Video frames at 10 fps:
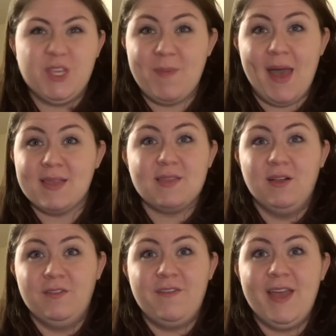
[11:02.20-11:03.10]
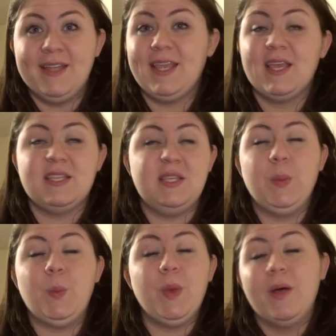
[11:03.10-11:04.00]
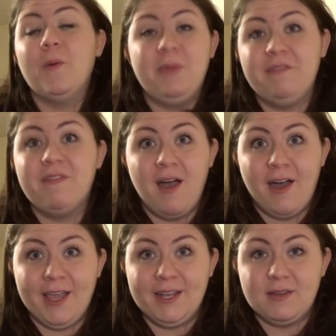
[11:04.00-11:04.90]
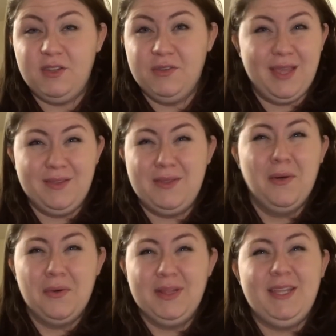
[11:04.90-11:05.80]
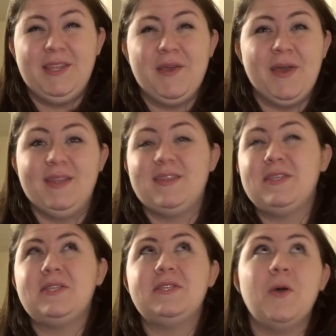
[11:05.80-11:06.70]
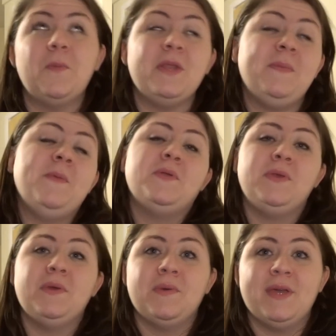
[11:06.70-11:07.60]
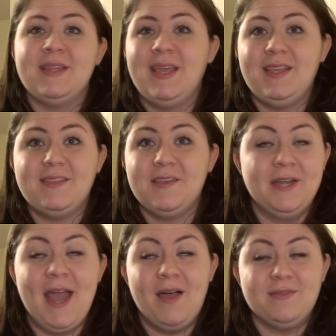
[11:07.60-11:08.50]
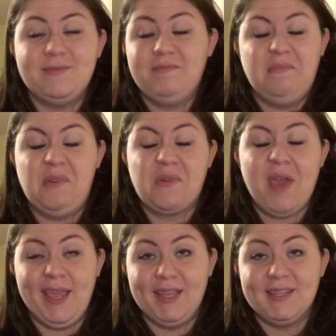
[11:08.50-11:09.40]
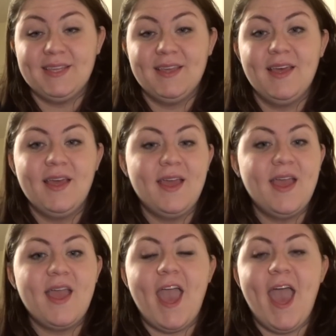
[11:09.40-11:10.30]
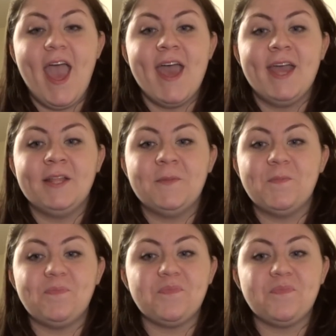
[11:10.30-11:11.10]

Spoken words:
past all of it because you will be fine. You can totally do it. So many people do, and they turn out great. And